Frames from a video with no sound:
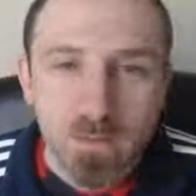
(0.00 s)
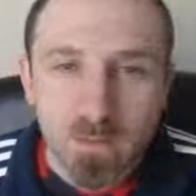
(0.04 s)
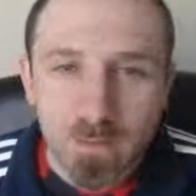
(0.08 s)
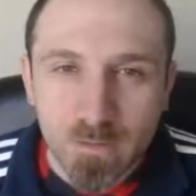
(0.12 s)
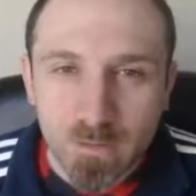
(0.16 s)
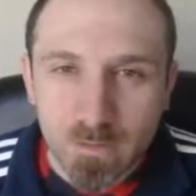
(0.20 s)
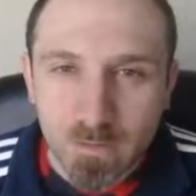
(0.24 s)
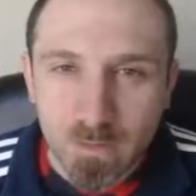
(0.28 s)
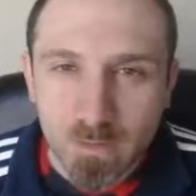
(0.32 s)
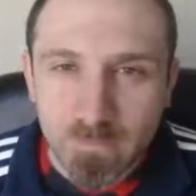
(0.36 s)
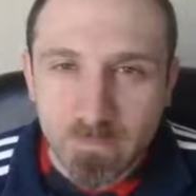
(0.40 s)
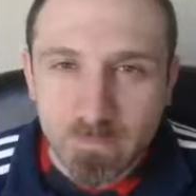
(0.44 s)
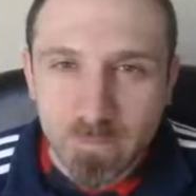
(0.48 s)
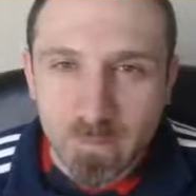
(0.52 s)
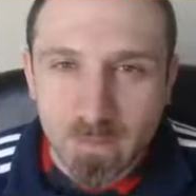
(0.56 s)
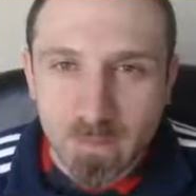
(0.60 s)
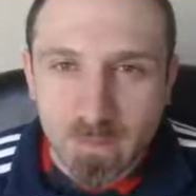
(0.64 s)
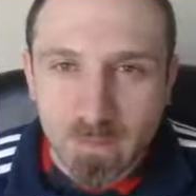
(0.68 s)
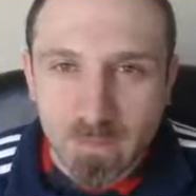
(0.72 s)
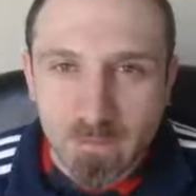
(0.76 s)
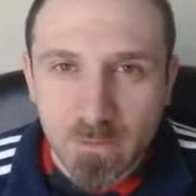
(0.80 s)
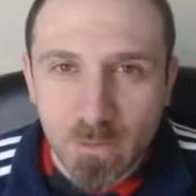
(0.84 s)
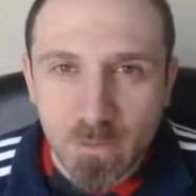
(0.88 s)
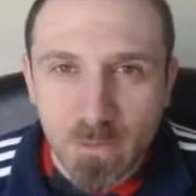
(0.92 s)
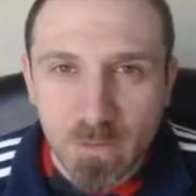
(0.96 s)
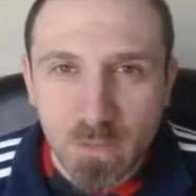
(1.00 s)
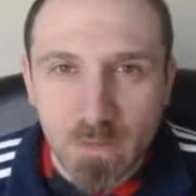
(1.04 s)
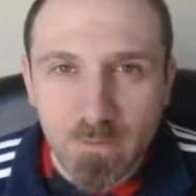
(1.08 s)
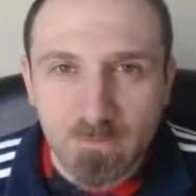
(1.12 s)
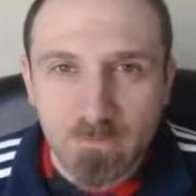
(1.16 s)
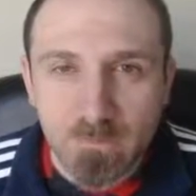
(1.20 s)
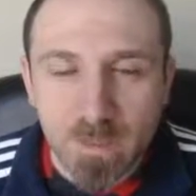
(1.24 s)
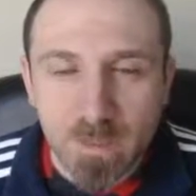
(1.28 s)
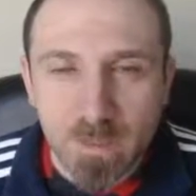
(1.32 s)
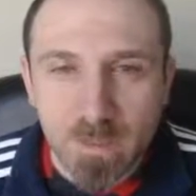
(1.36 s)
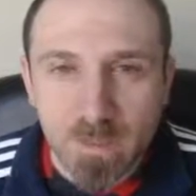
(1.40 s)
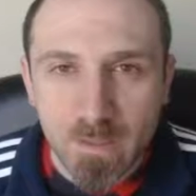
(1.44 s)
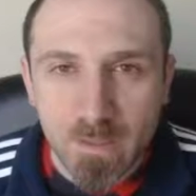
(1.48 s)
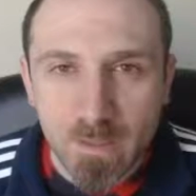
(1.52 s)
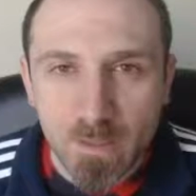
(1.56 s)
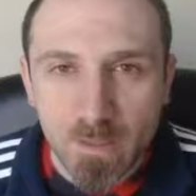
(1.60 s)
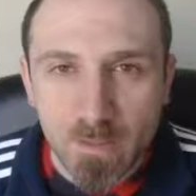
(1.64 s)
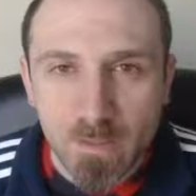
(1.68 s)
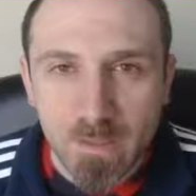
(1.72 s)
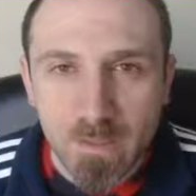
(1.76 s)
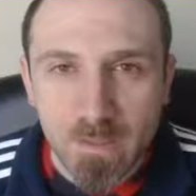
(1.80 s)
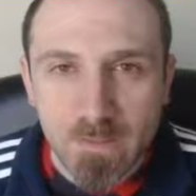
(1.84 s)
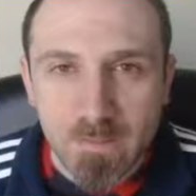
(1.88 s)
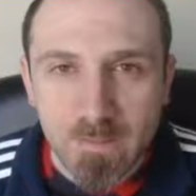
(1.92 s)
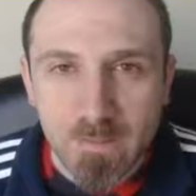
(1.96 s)
you definitely don't have any
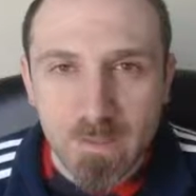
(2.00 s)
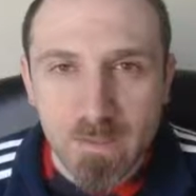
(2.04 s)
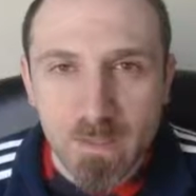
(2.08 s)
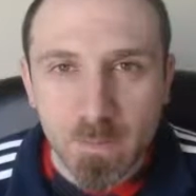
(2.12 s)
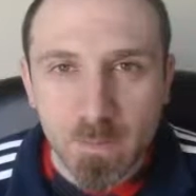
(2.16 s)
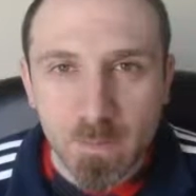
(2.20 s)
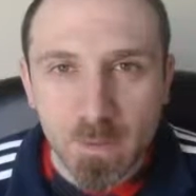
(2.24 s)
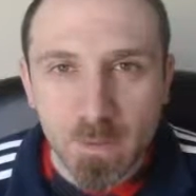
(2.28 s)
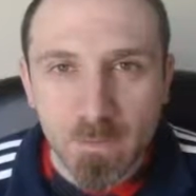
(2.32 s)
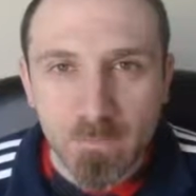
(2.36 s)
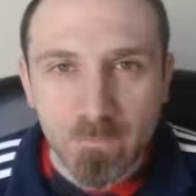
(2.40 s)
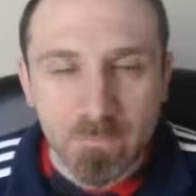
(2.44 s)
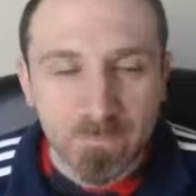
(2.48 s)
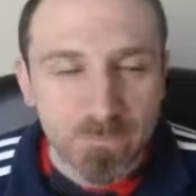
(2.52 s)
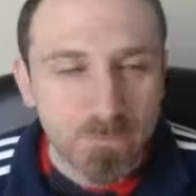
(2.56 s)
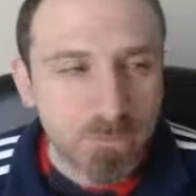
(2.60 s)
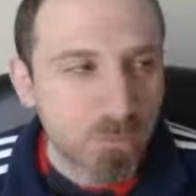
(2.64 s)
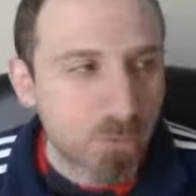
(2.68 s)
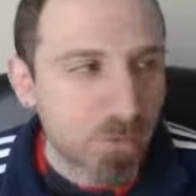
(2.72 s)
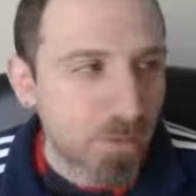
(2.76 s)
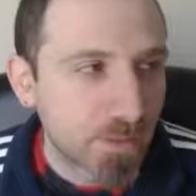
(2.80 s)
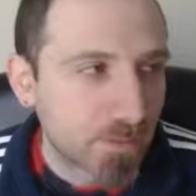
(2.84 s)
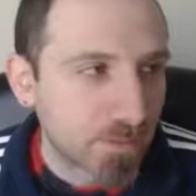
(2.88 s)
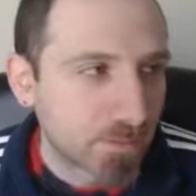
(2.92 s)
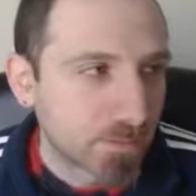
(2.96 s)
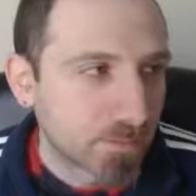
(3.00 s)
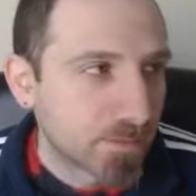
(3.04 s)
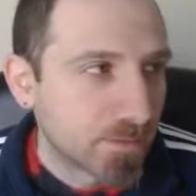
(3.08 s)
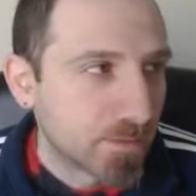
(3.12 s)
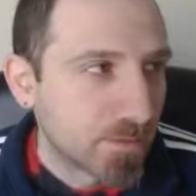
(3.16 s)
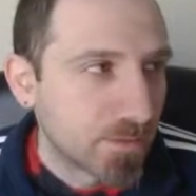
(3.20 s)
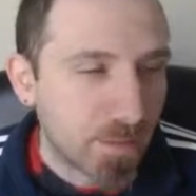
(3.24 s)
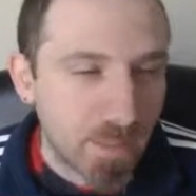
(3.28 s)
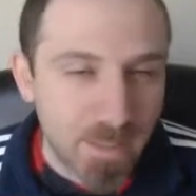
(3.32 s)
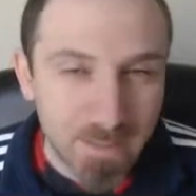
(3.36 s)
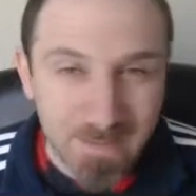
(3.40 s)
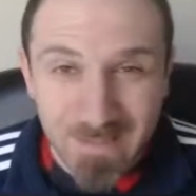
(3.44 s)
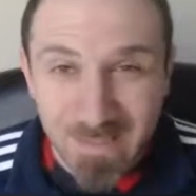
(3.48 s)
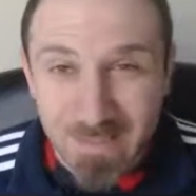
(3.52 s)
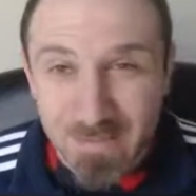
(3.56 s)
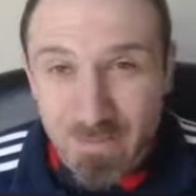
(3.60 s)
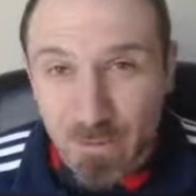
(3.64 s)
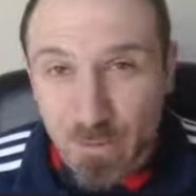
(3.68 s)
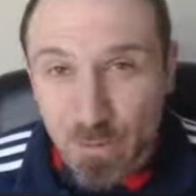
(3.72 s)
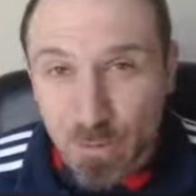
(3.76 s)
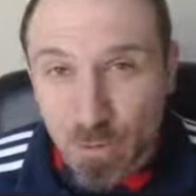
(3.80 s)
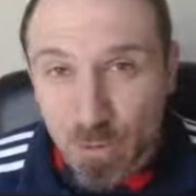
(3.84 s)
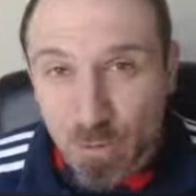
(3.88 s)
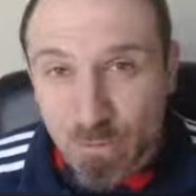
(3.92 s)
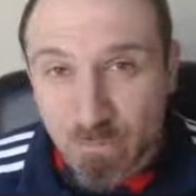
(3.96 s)
Oki setup of doing it. It does a
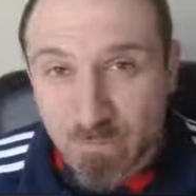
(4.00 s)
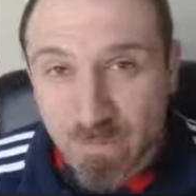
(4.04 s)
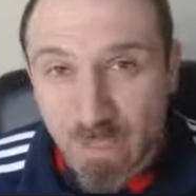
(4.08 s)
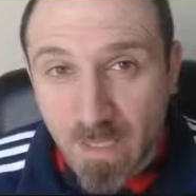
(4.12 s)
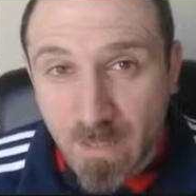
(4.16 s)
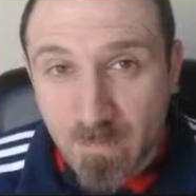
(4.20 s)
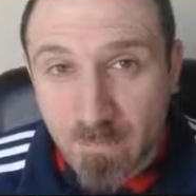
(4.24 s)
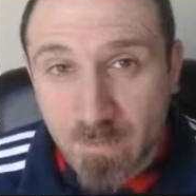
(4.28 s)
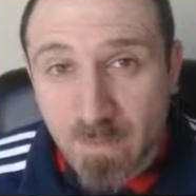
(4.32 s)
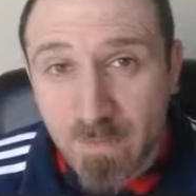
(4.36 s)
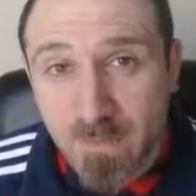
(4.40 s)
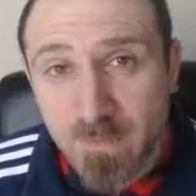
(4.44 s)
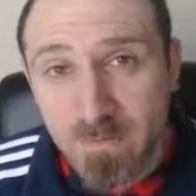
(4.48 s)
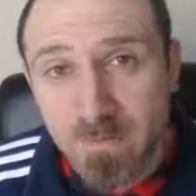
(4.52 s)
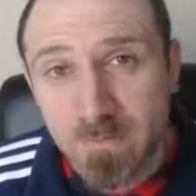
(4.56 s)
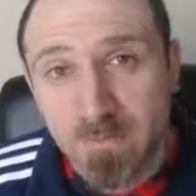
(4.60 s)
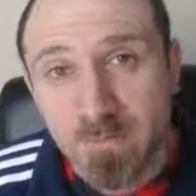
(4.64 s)
lot of damage,